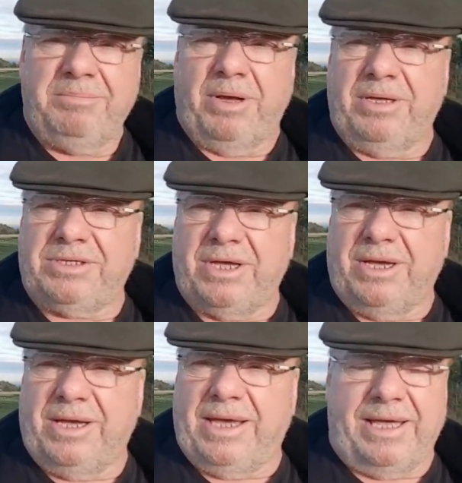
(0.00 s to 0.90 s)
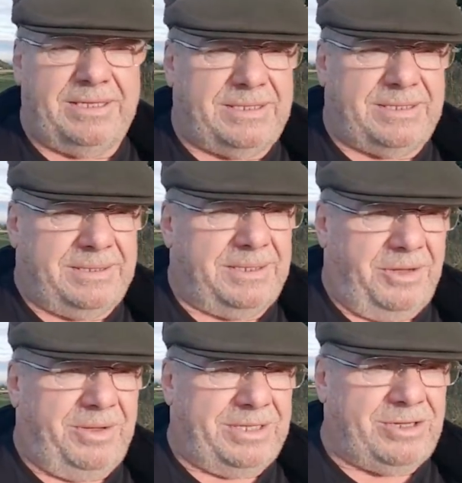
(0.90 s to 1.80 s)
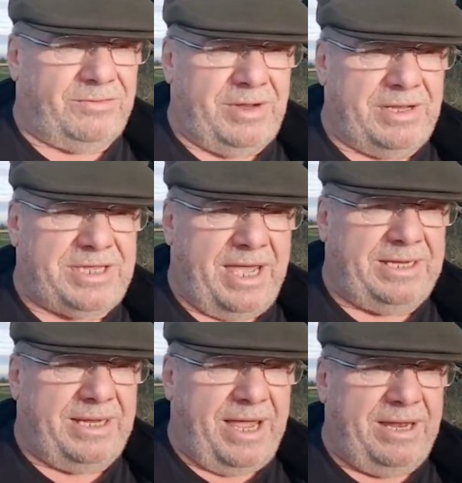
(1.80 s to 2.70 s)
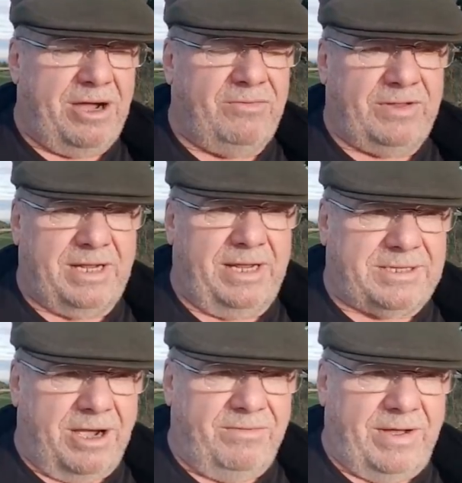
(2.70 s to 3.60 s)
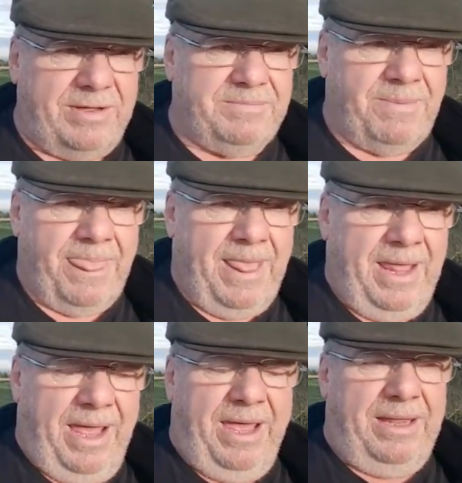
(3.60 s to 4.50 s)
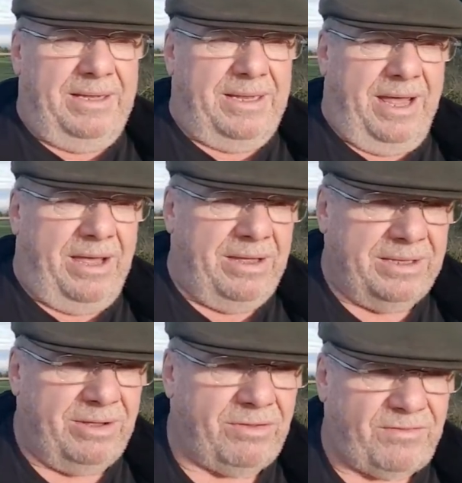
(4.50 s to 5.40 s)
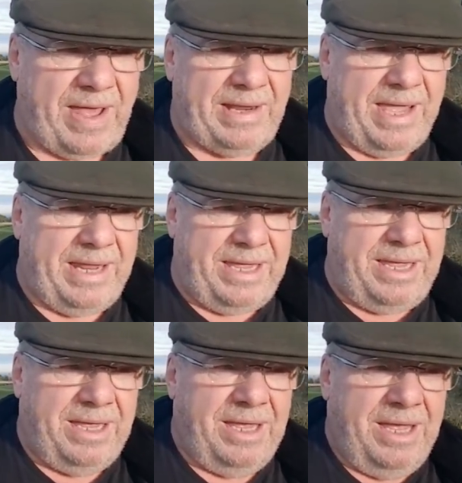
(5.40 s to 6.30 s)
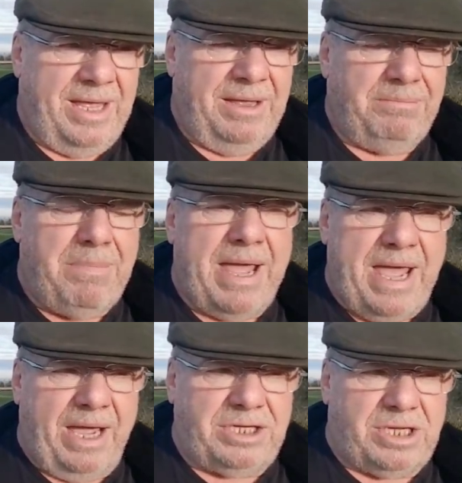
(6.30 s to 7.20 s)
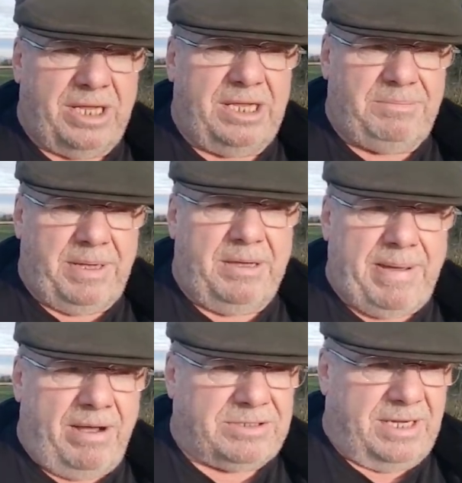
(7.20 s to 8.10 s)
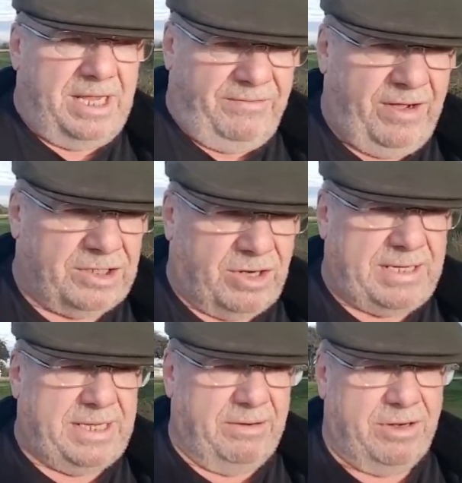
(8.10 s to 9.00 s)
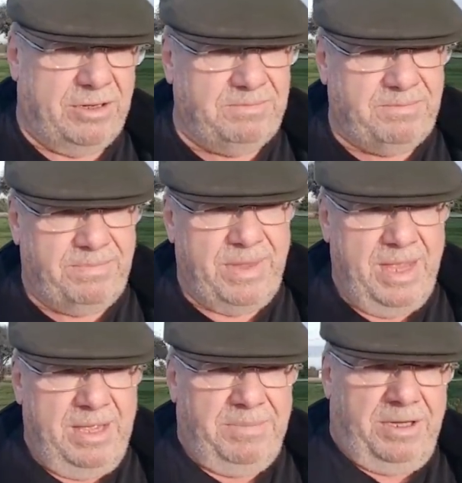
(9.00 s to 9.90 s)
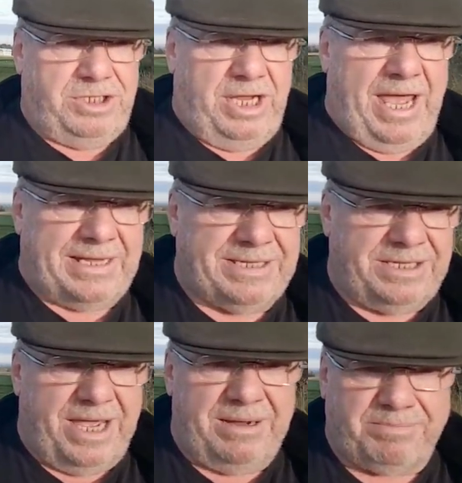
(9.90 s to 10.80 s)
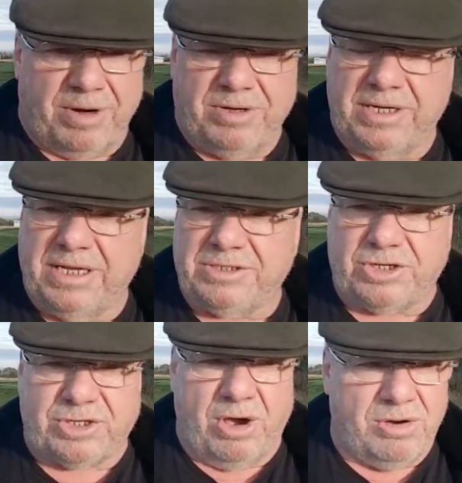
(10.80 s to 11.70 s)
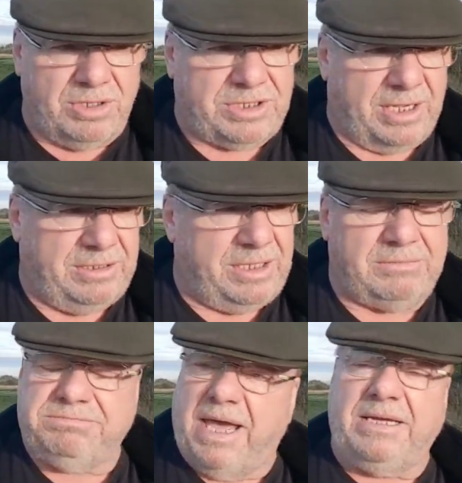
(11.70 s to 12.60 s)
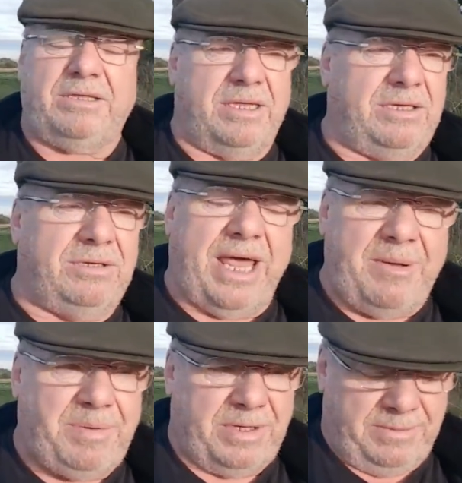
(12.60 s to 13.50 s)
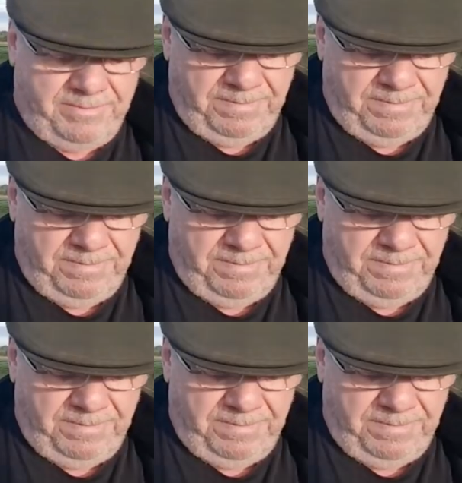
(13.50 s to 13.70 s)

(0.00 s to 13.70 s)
But as you know, he's often said, it ain't over till it's over. And the fat lady may actually be about to leave her dressing room, but she hasn't yet broken into song. So anything could happen.